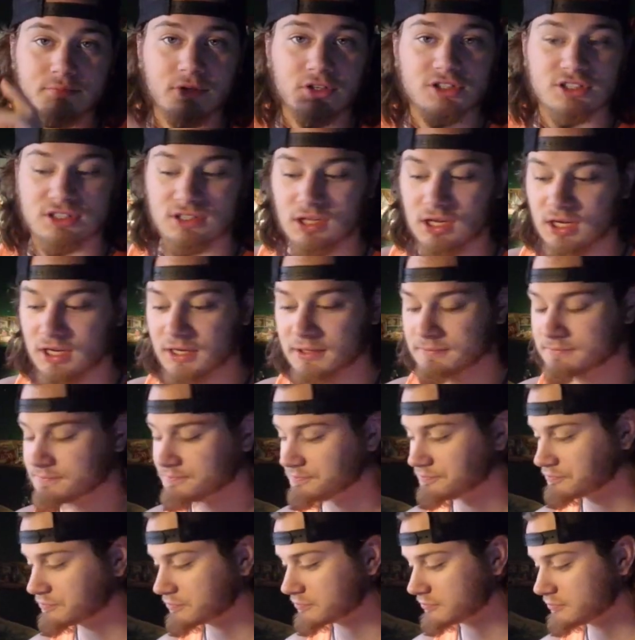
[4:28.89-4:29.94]
Bush Light.
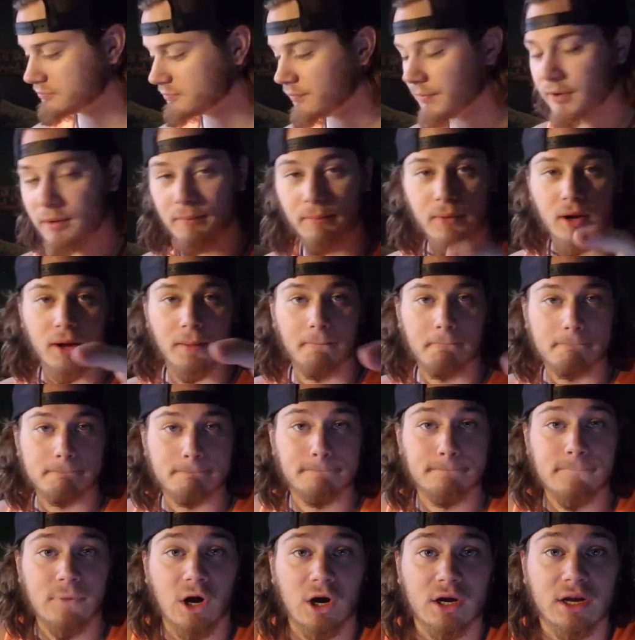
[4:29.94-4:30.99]
But,
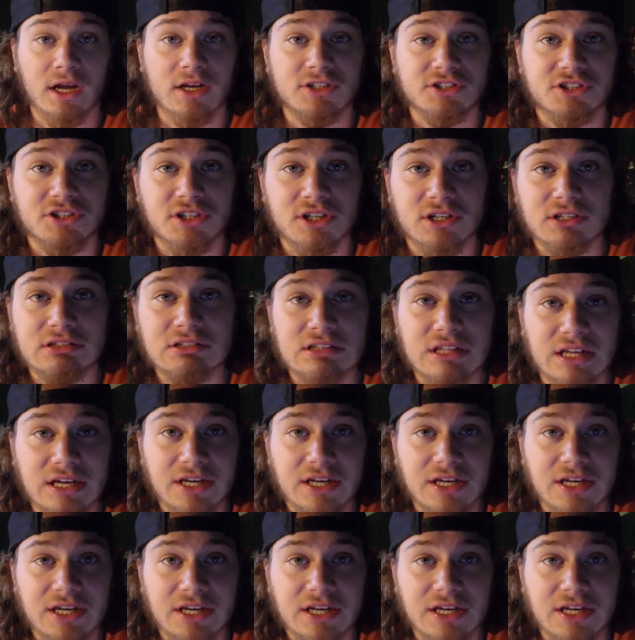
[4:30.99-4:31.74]
I'll catch y'all